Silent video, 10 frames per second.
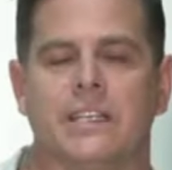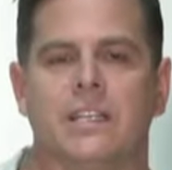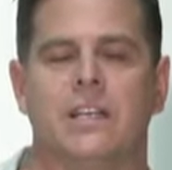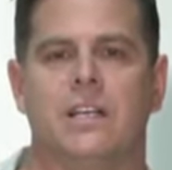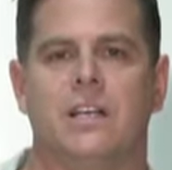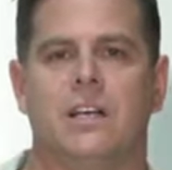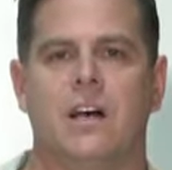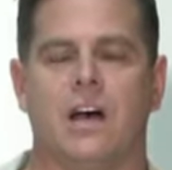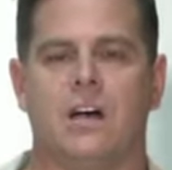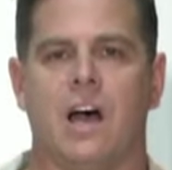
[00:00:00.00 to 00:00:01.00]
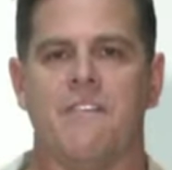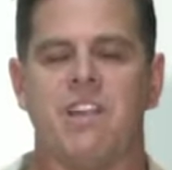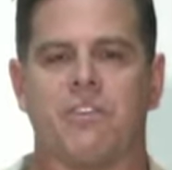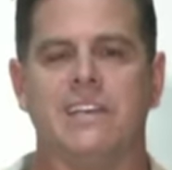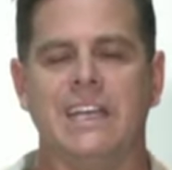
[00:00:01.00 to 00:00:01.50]
And I've
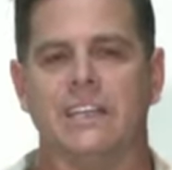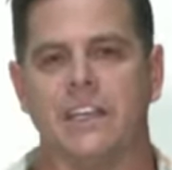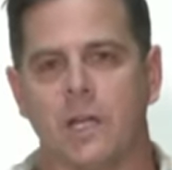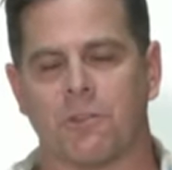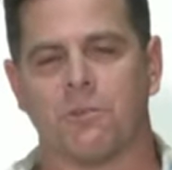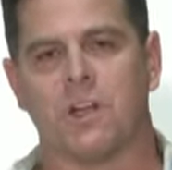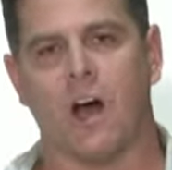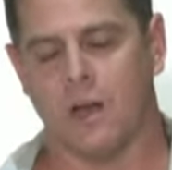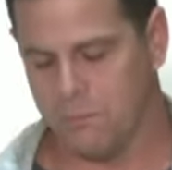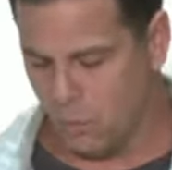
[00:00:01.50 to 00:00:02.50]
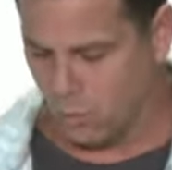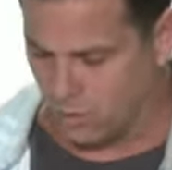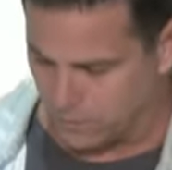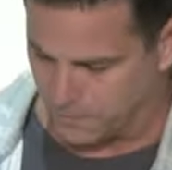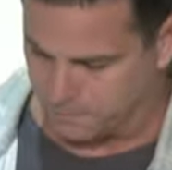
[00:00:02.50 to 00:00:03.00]
never needed to hear from God more.